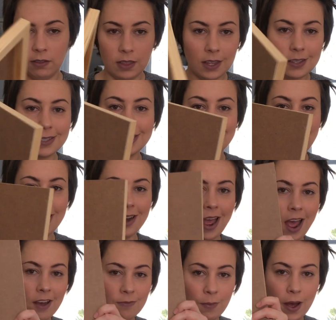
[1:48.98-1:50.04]
this is
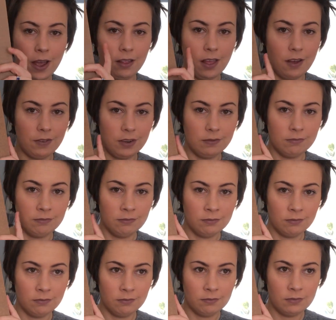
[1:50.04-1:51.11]
8.5 by 11.
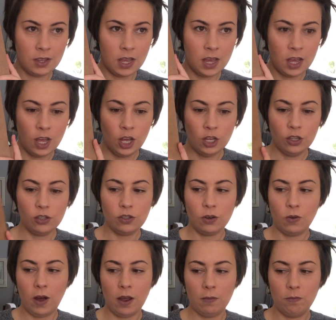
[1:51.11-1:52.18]

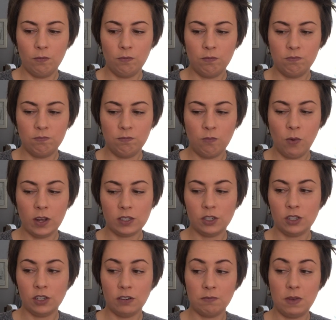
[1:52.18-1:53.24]
So I
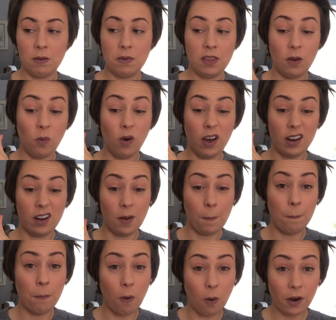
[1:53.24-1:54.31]
wasn't sure if maybe they wanted a
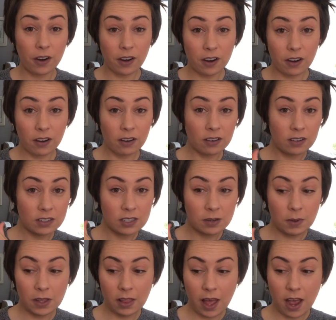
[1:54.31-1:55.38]
border to
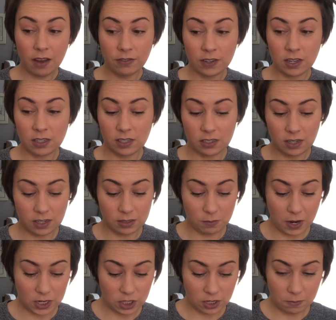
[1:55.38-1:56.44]
be left, because it does
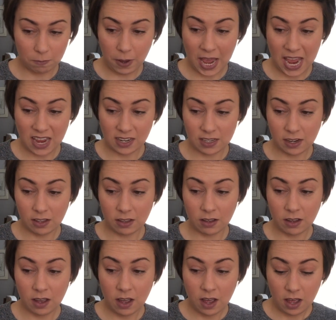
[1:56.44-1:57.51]
mention
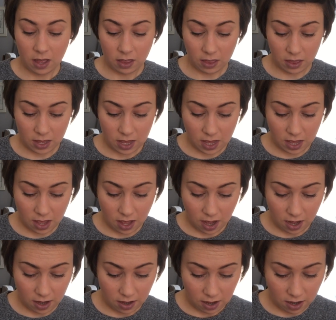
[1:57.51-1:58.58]
painting the,
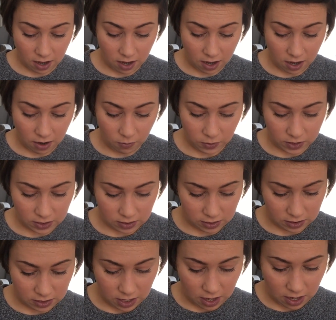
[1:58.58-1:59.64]
what does
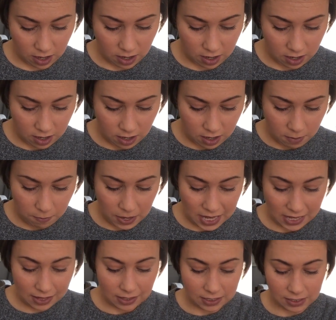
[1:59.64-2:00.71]
it say?
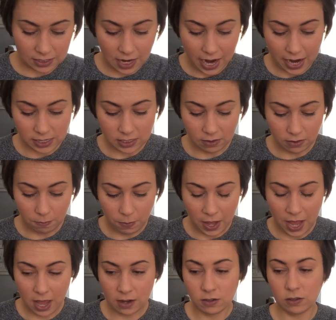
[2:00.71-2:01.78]
Painting the sides of the
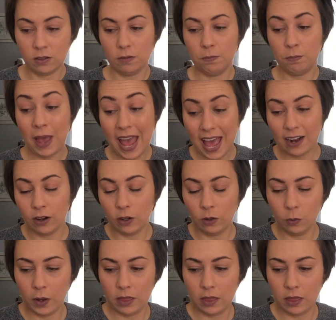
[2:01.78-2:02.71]
panel